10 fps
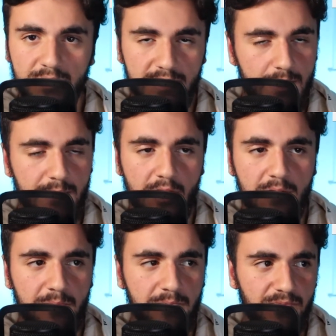It's coming
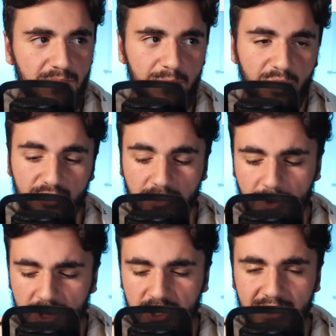home. We've got
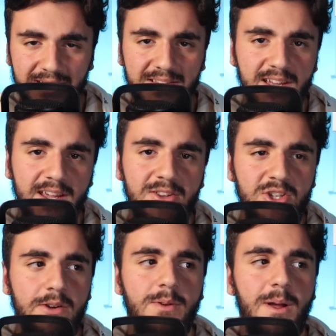Croatia in at second,
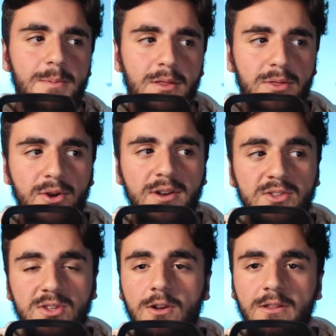Czech Republic third,
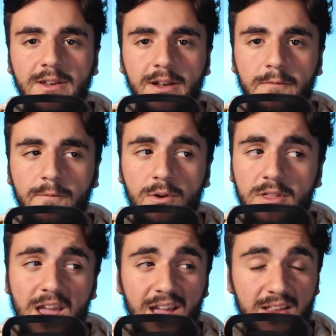and Scotland in at
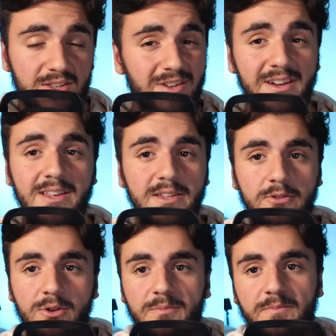fourth. It's not an easy
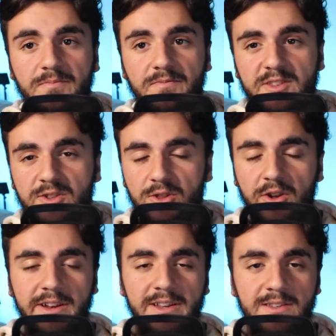group. It's
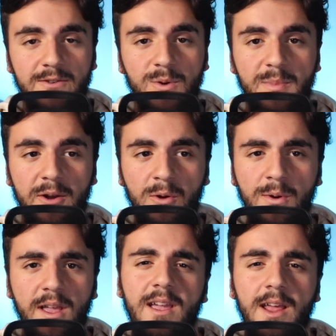not an easy group at
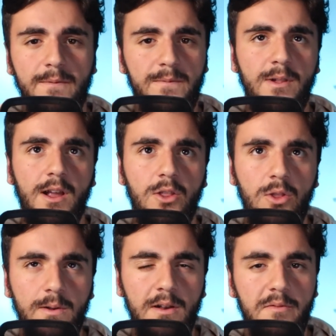all. And I feel like
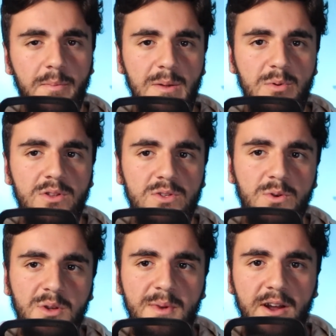not enough people are
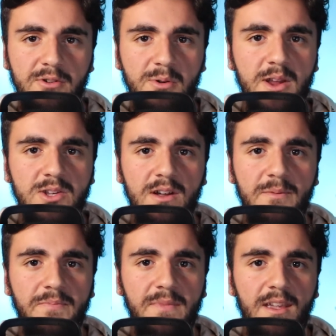talking about Croatia.
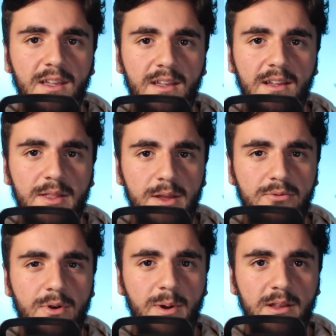I think
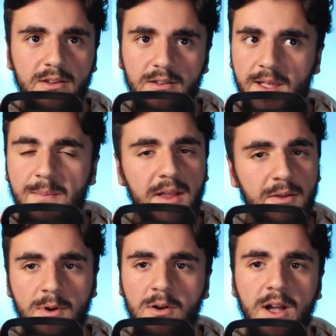they made
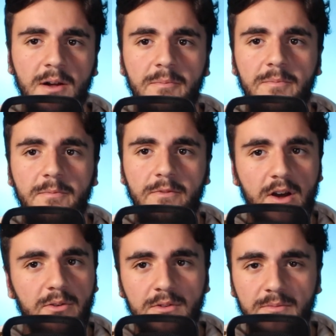the World Cup
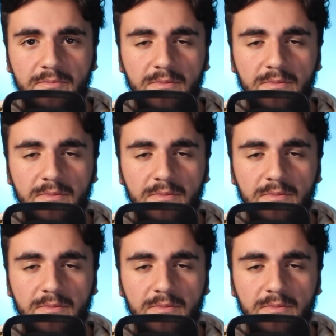final.